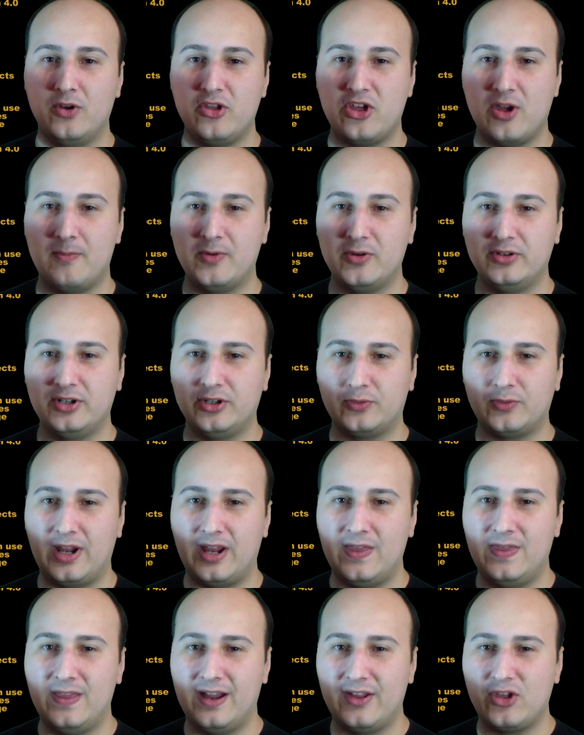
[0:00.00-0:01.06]
which I'm gonna try
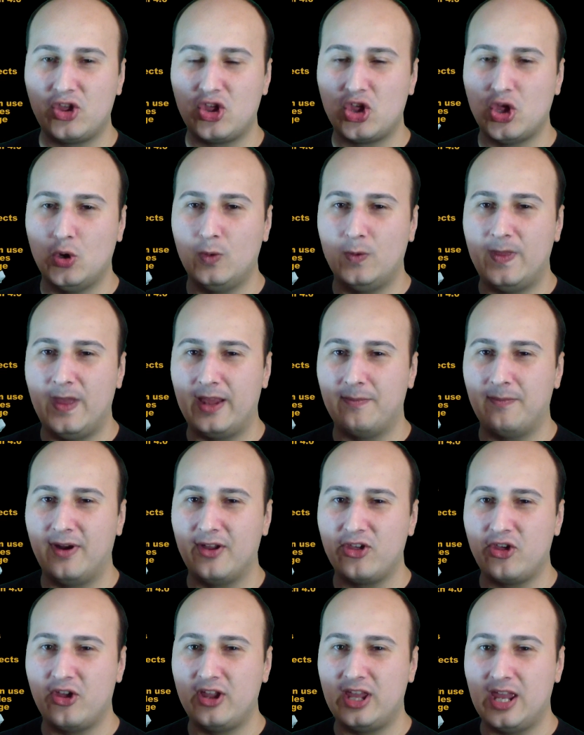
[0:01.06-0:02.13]
and not show that
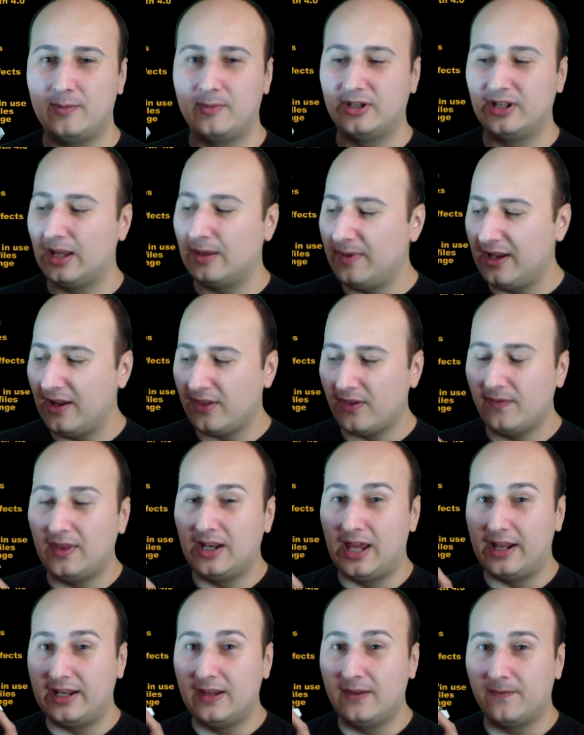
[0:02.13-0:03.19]
much on camera, not because of the
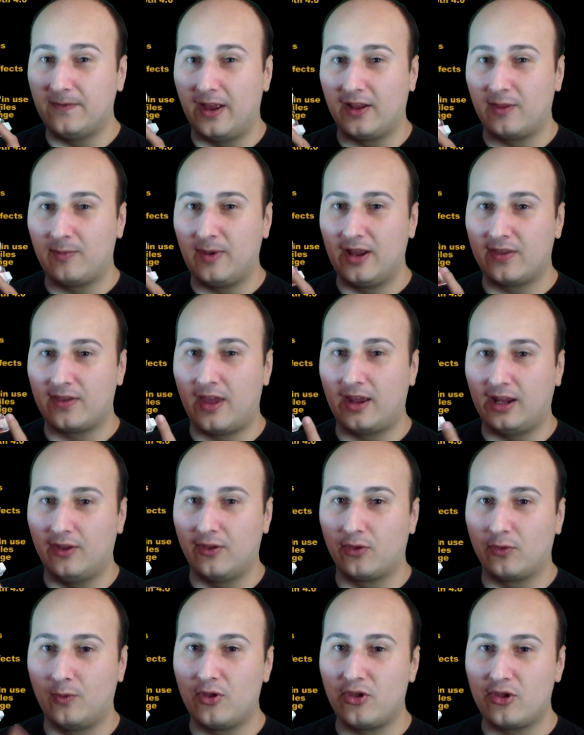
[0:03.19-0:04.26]
lighting effects, because I
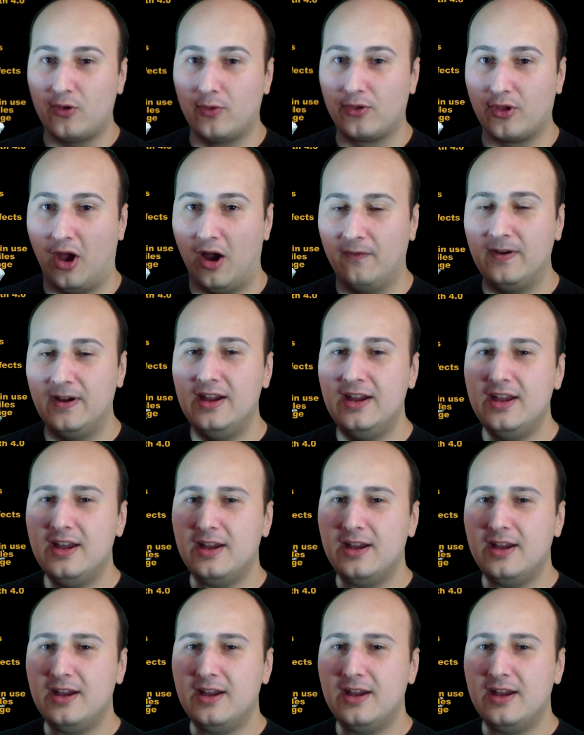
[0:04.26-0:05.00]
can switch those off,